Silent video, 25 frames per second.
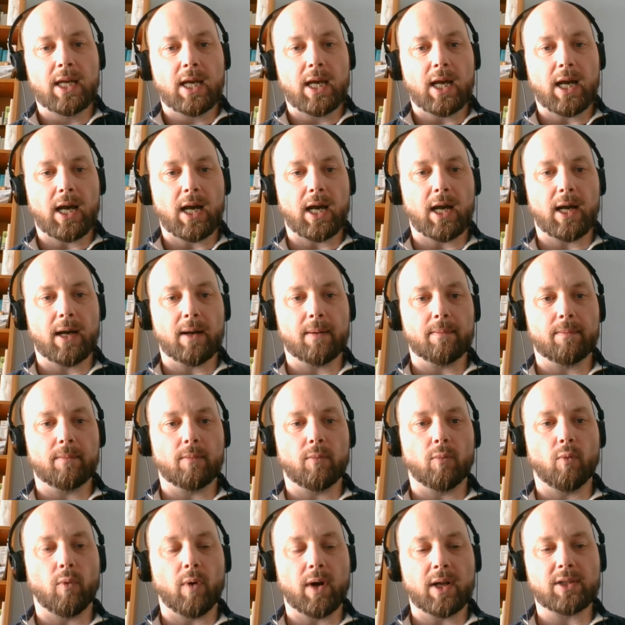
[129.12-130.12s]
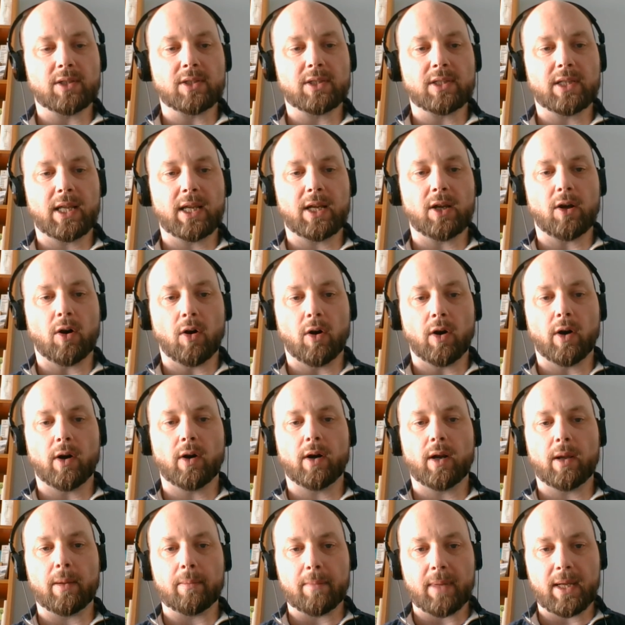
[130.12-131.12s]
Once they
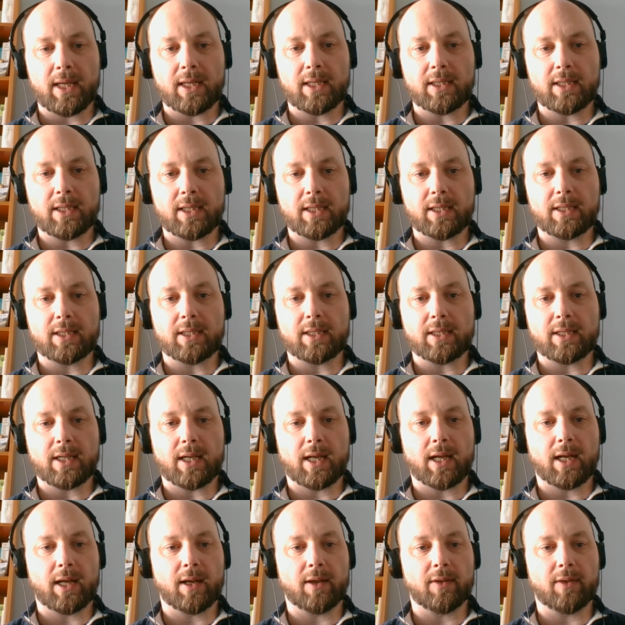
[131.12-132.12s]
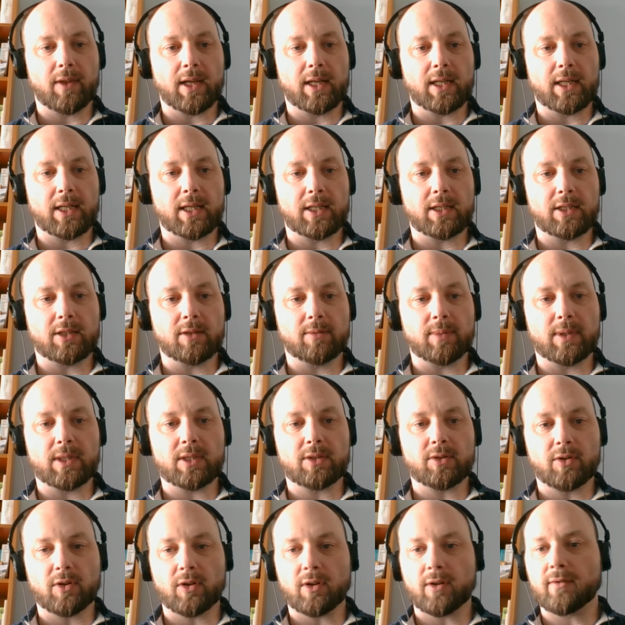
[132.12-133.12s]
are amended, they need to be
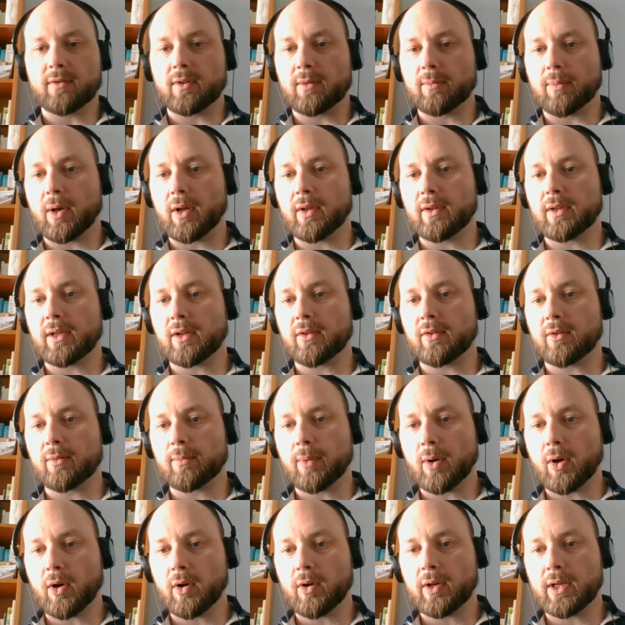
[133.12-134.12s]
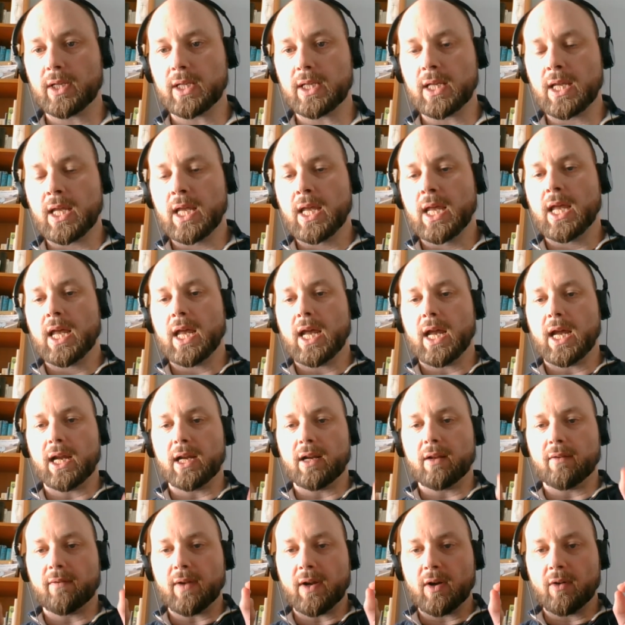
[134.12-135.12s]
served upon the other party,
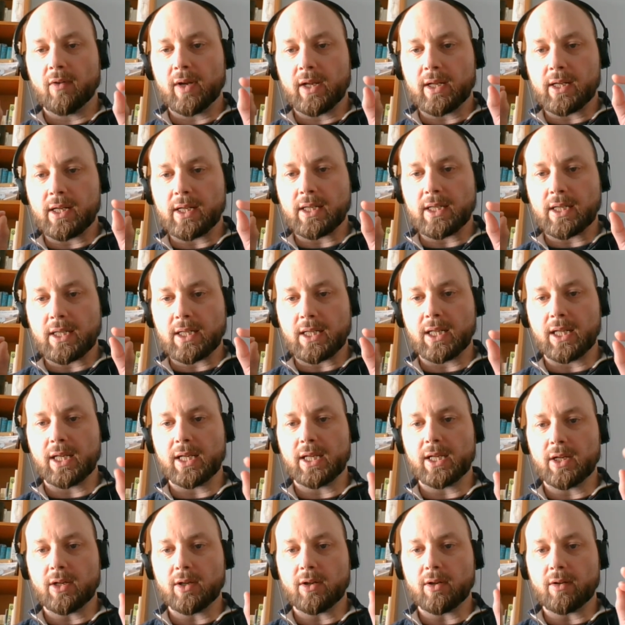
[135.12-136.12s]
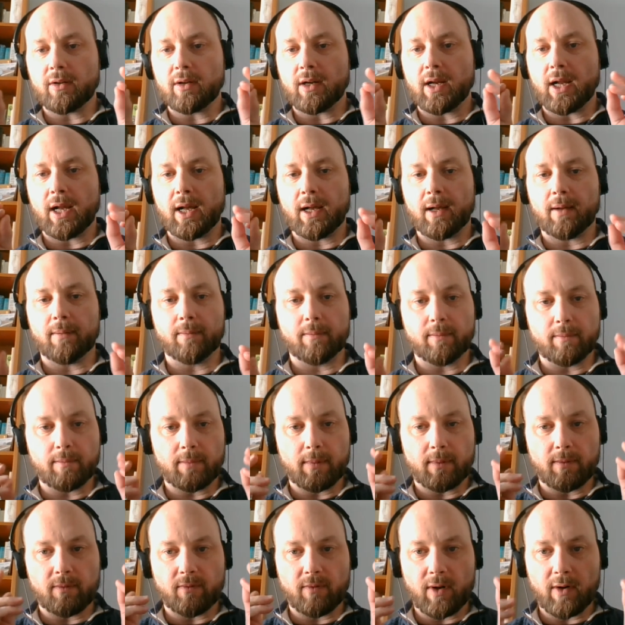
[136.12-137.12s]
and a very clear,
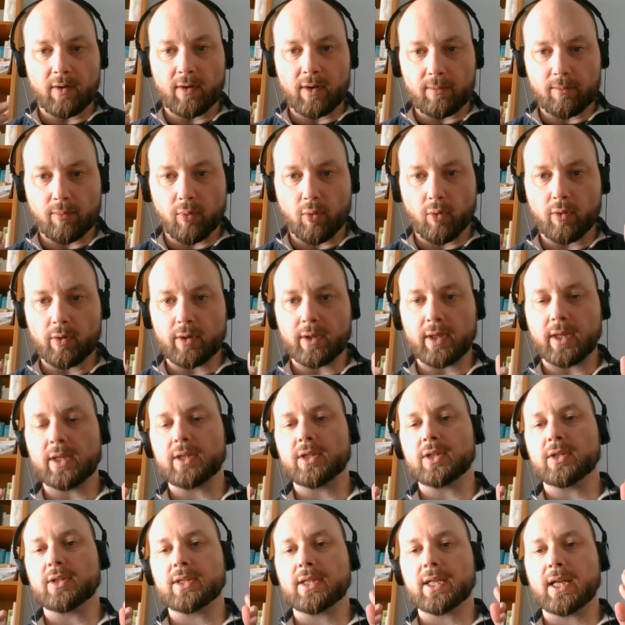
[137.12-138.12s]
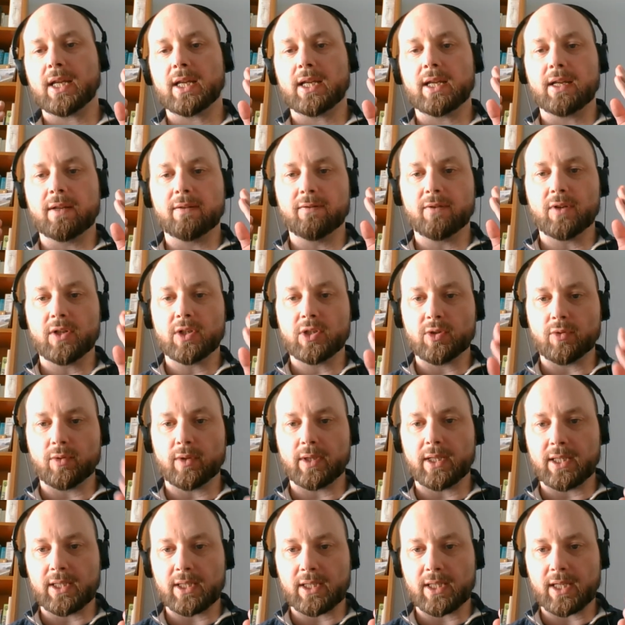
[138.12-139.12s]
very important, I should say,
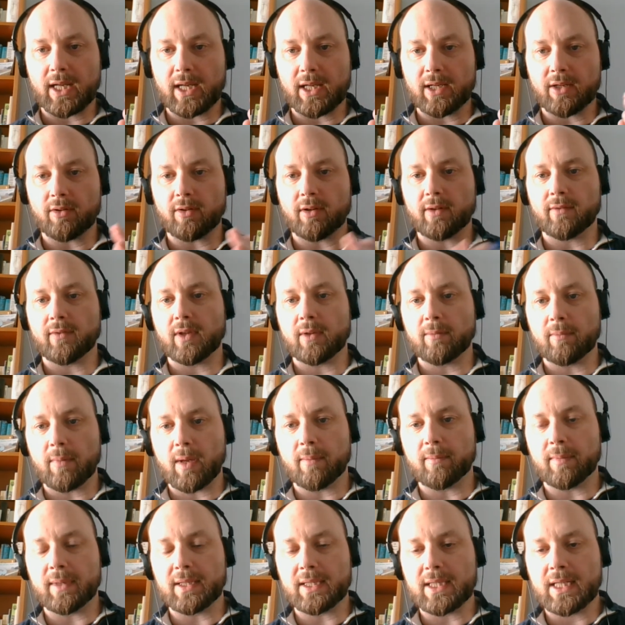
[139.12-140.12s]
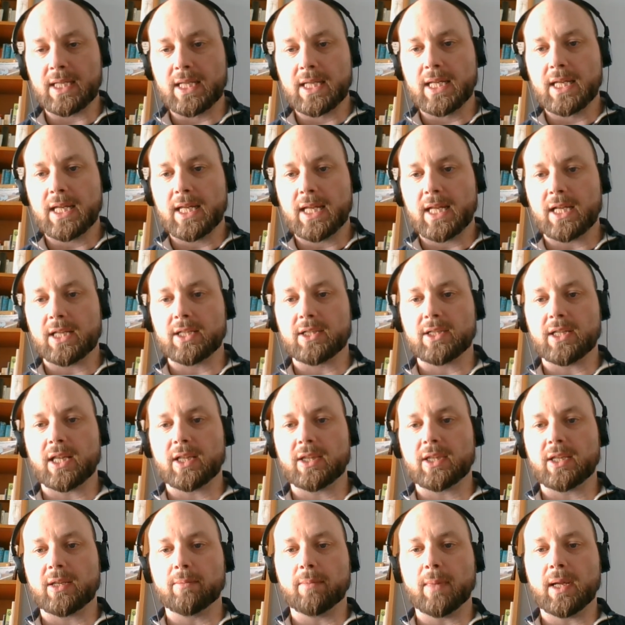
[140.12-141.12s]
visual indicator of the amendment is
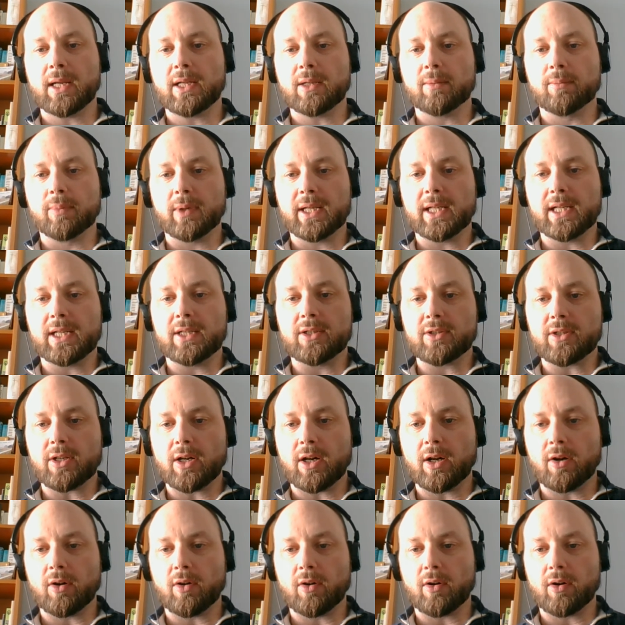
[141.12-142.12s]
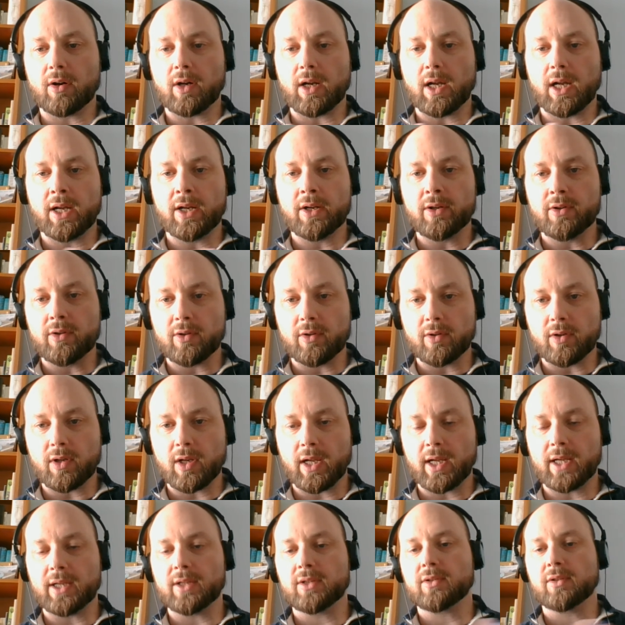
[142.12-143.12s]
that the amended pleadings are
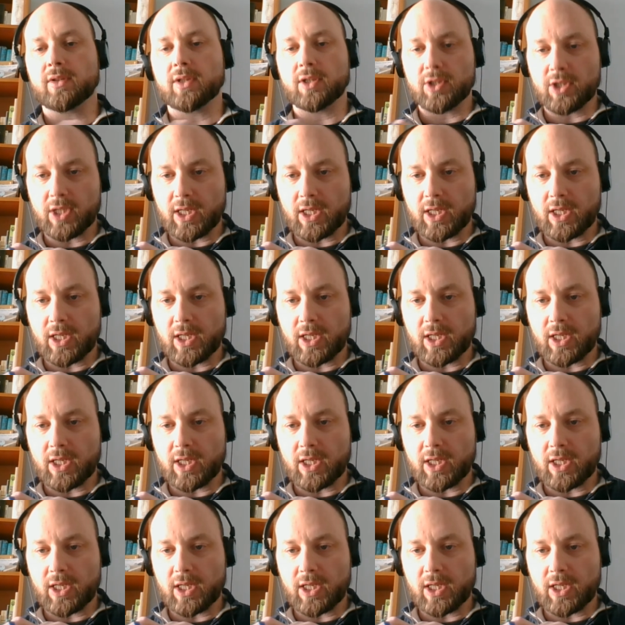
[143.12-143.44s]
underlined. So the